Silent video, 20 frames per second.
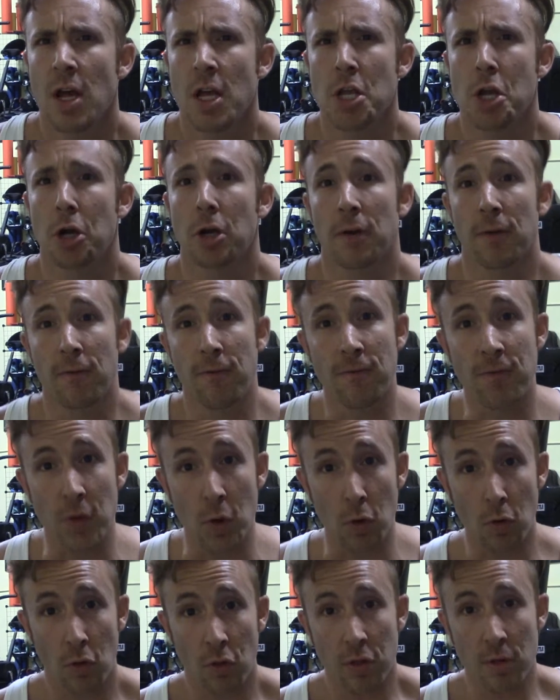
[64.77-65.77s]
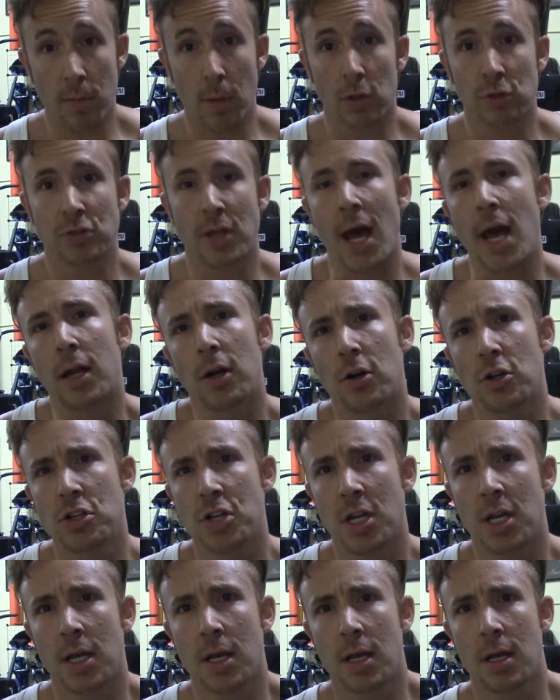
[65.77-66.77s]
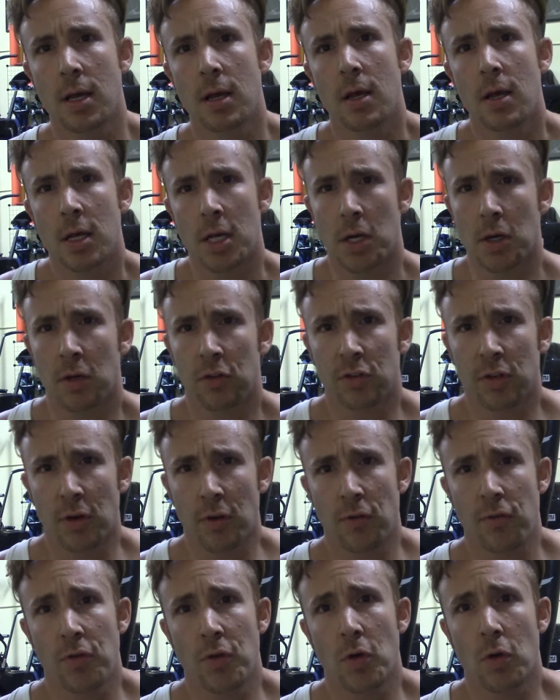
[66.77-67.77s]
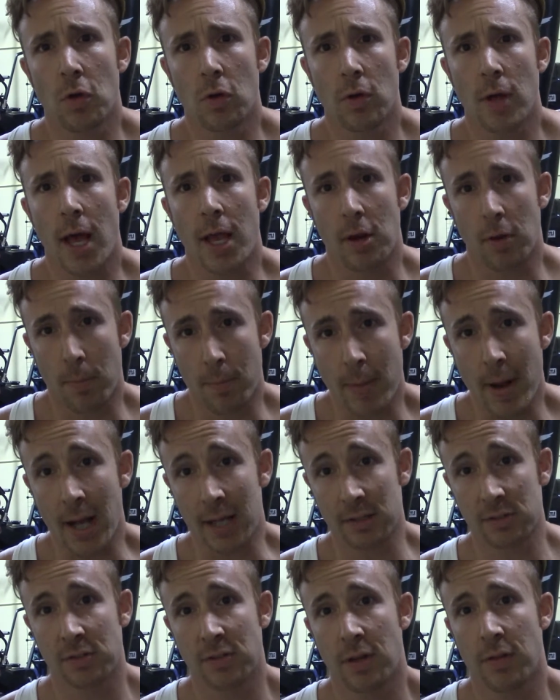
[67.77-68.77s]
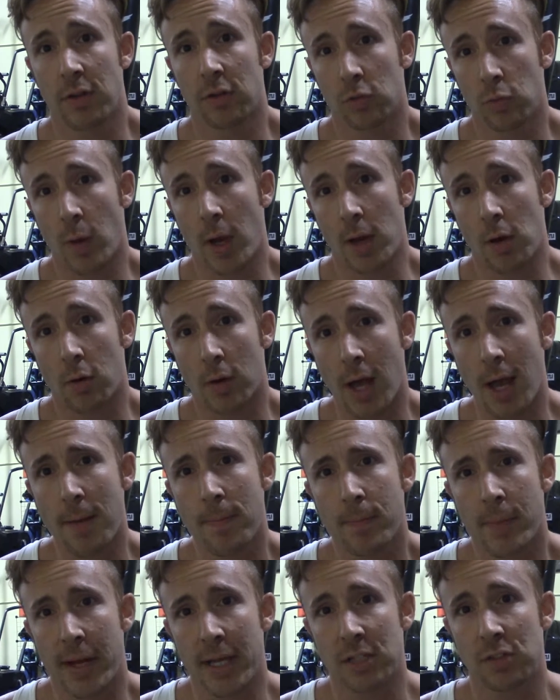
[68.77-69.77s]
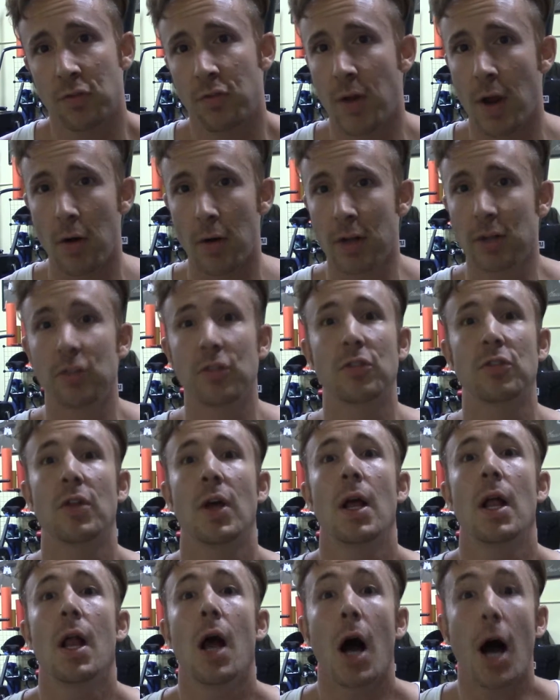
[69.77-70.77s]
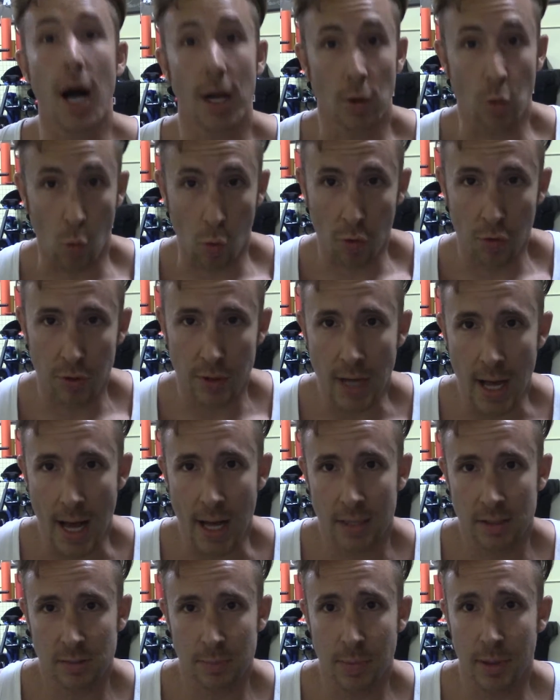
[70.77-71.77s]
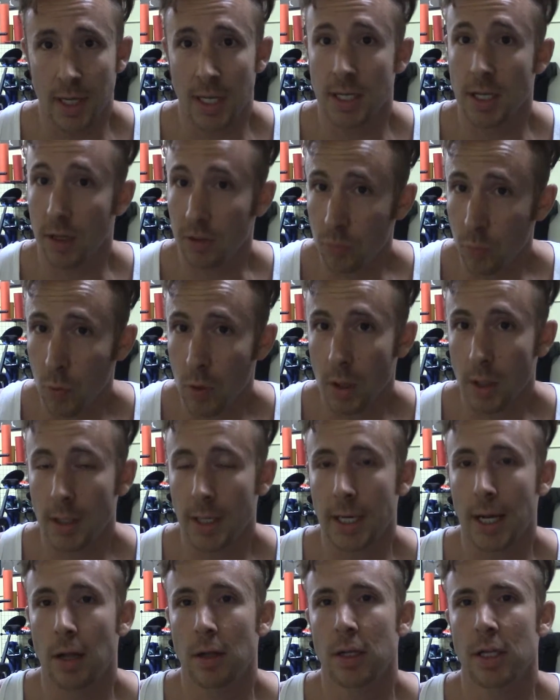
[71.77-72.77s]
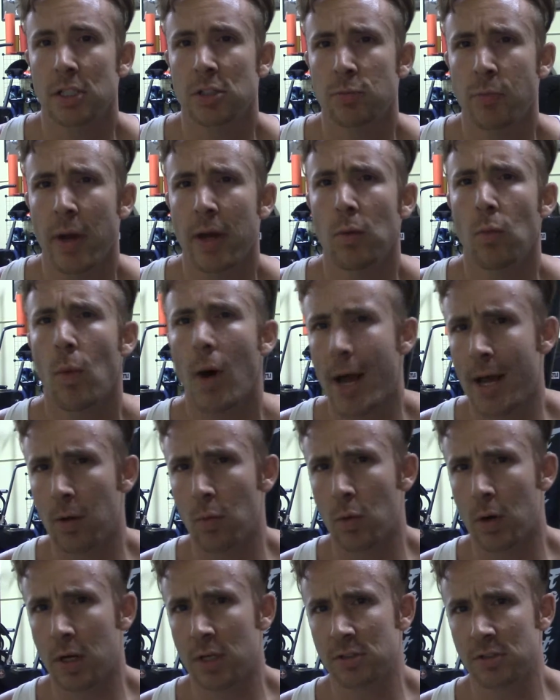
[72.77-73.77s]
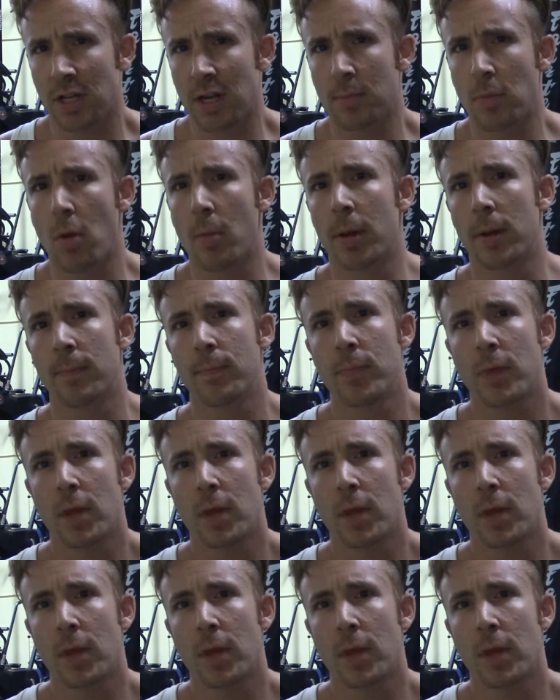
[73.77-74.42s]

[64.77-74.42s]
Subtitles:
You're going to feel the most energy. You're just going to feel at your best this way, okay? And it's very unorthodox, but it does work, and I'll explain why it works in a moment.